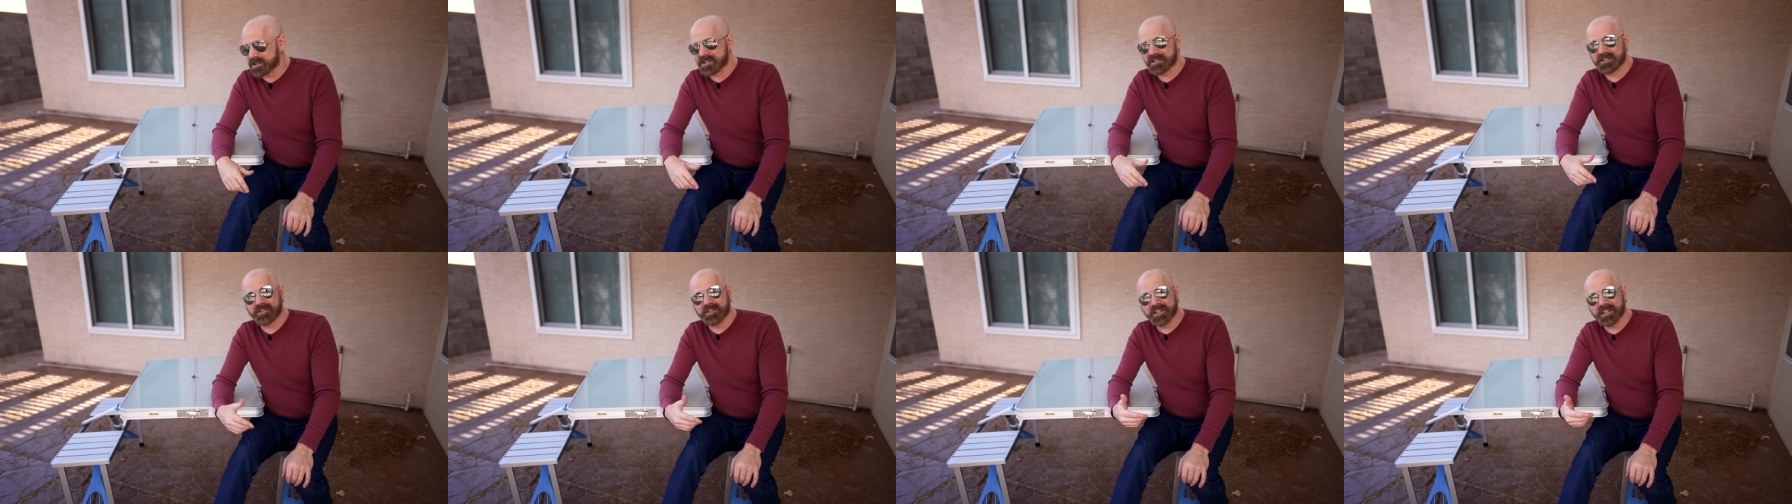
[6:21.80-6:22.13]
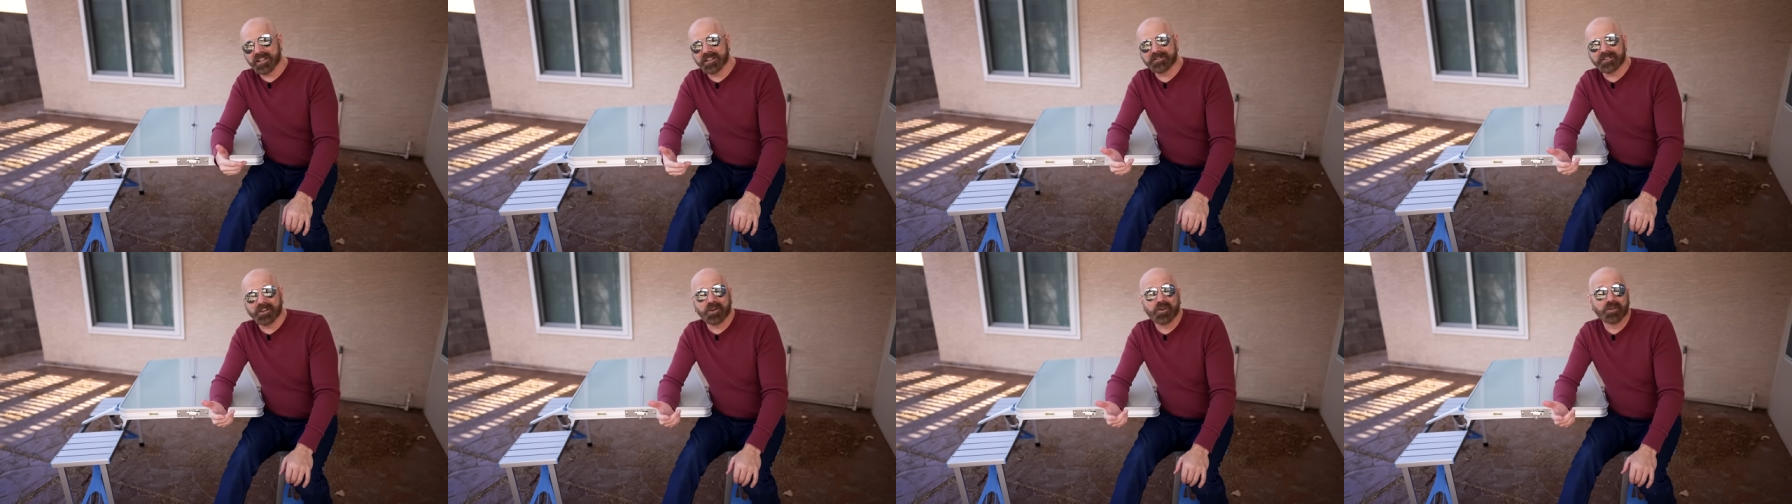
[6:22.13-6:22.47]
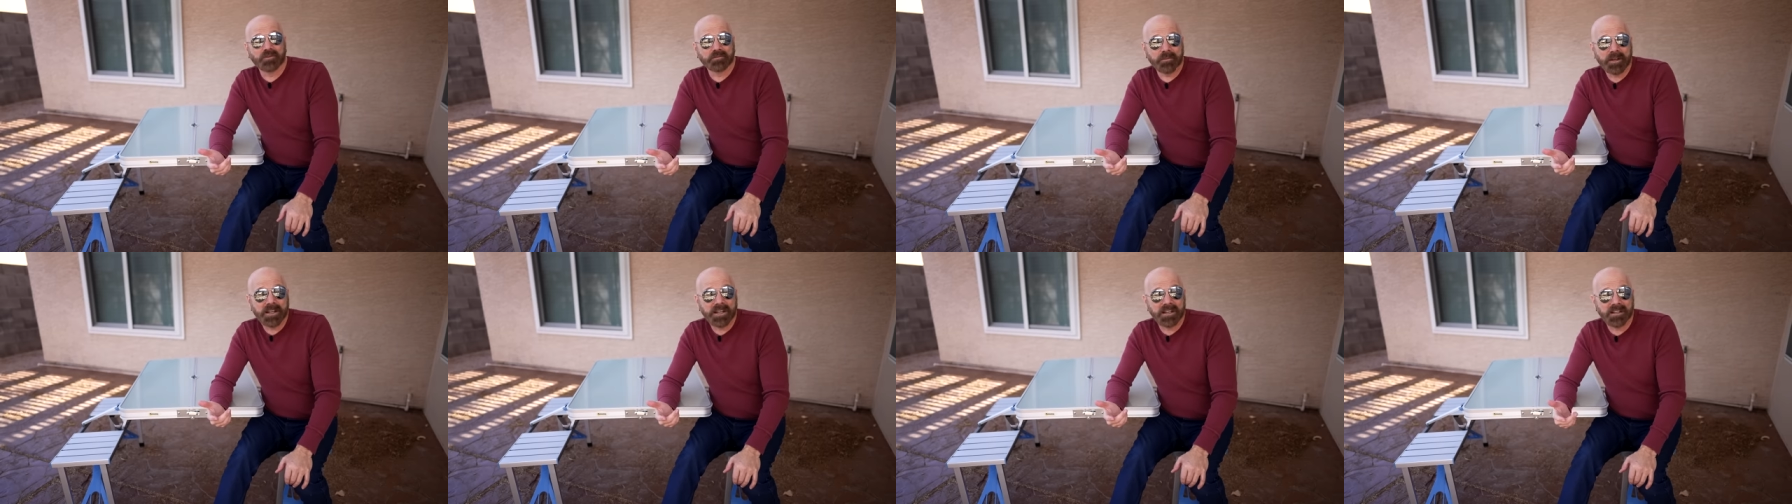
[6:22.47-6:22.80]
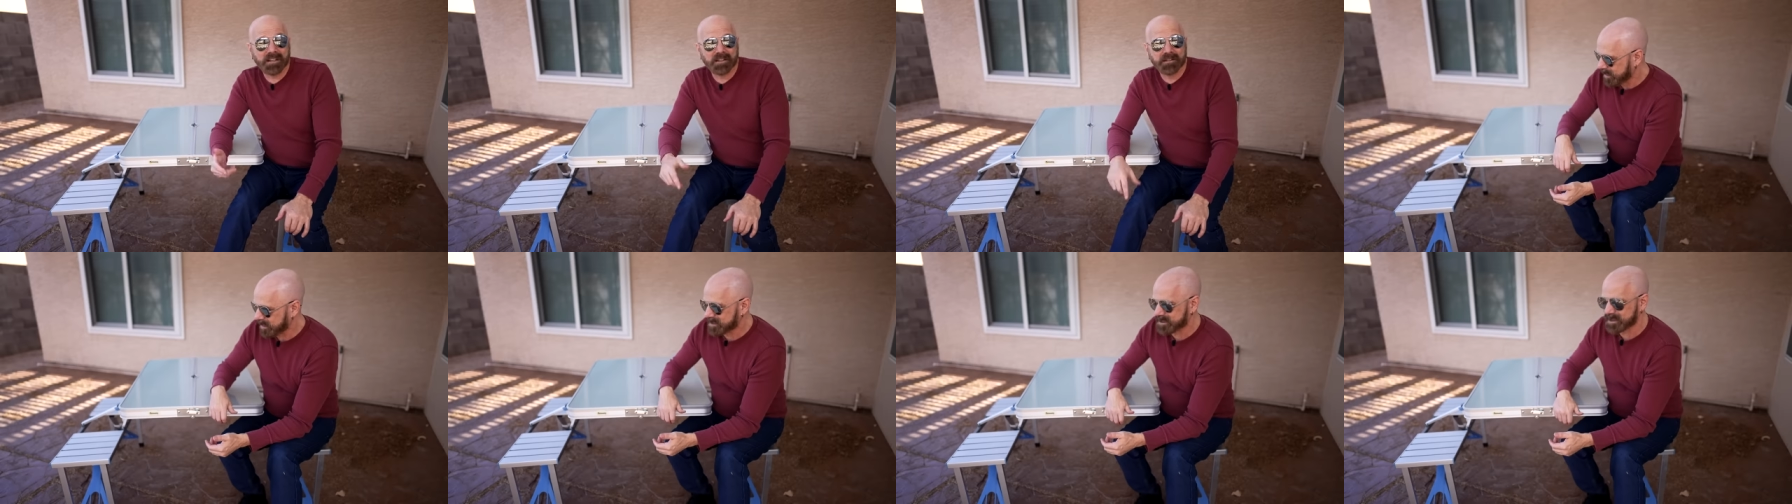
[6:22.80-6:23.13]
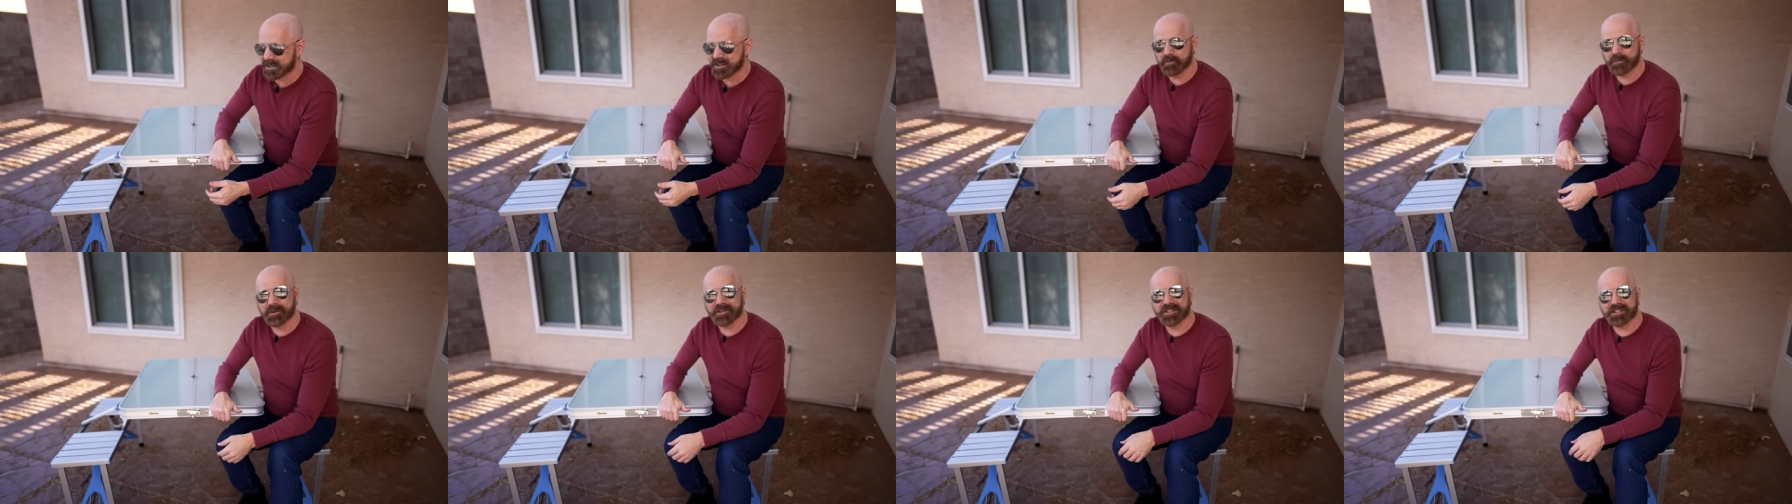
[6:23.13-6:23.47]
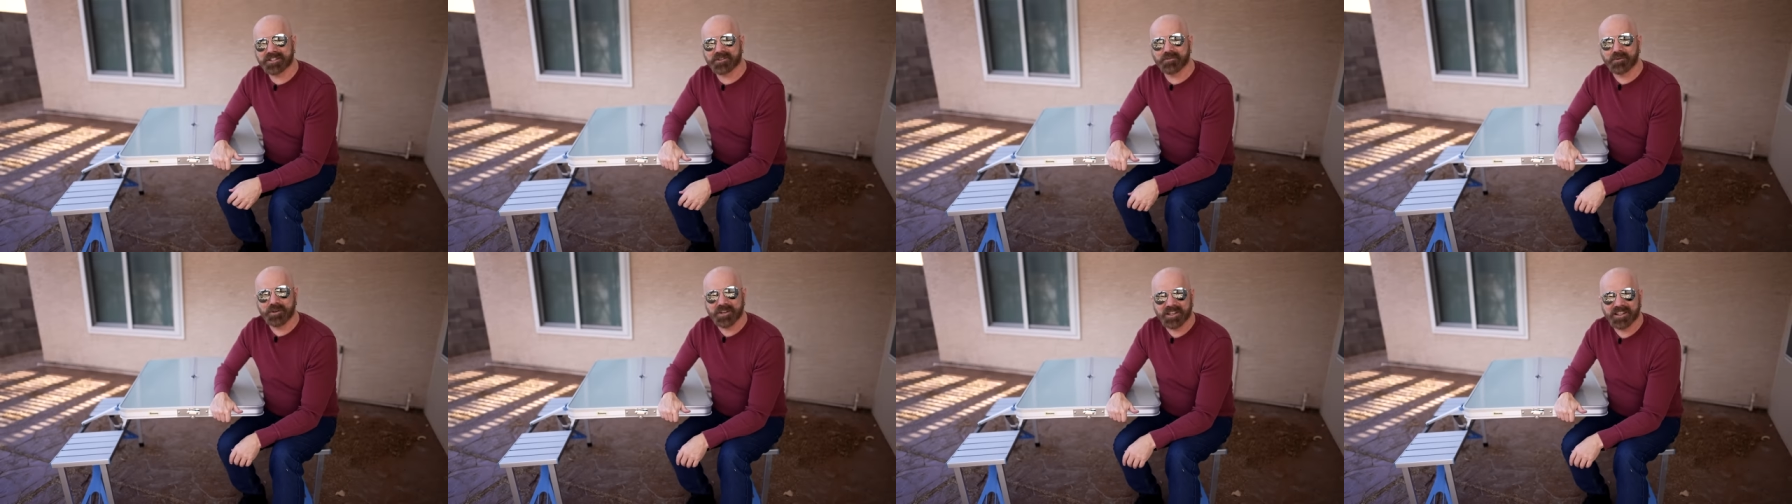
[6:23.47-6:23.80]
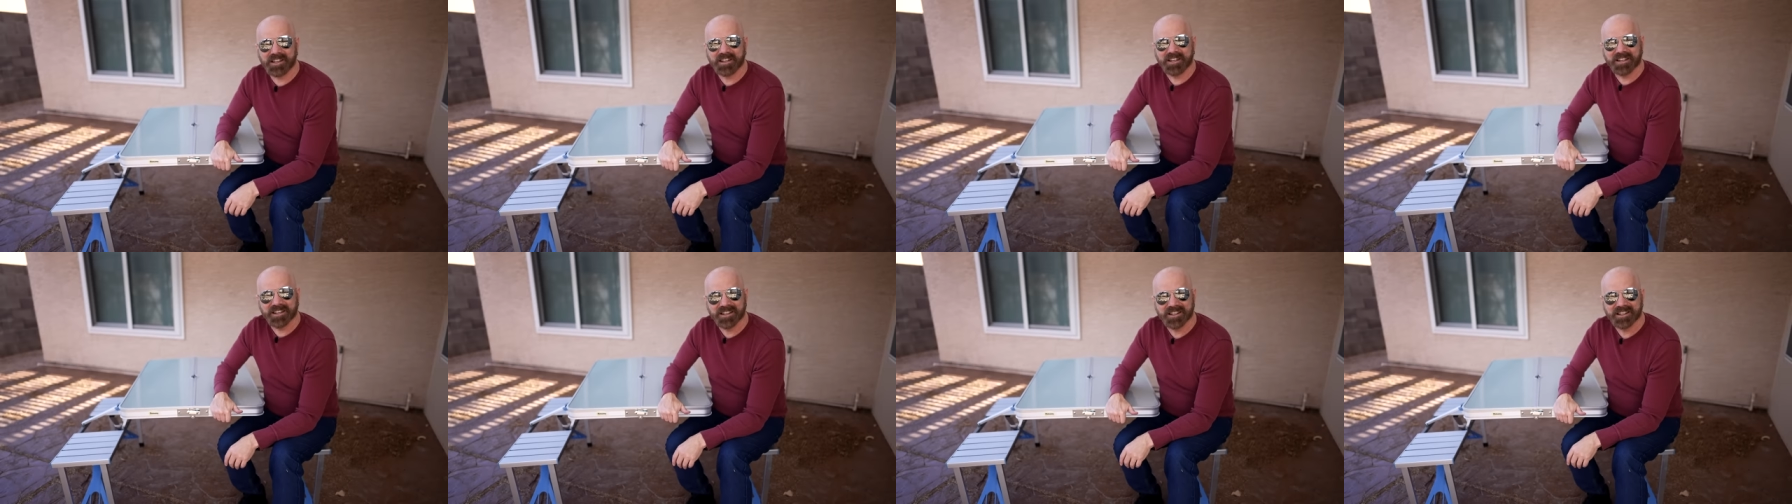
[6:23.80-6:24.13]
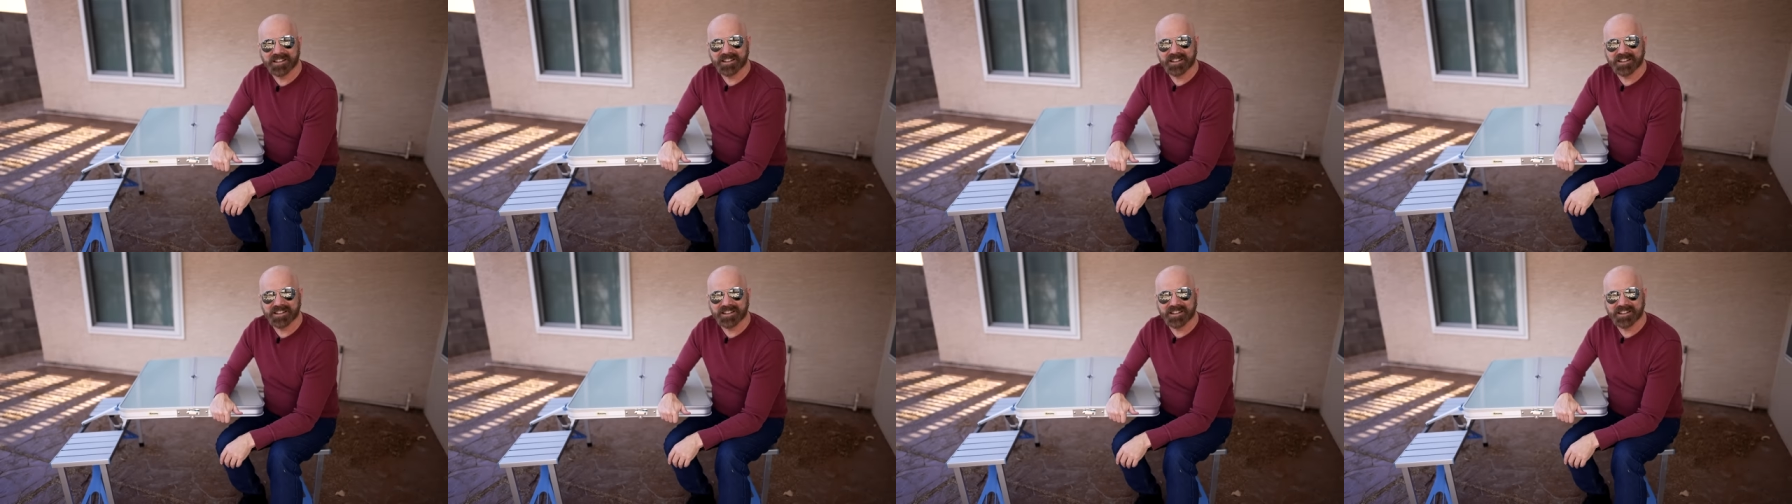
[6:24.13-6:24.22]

it's sturdy enough to hold me. It's a little bit squeaky,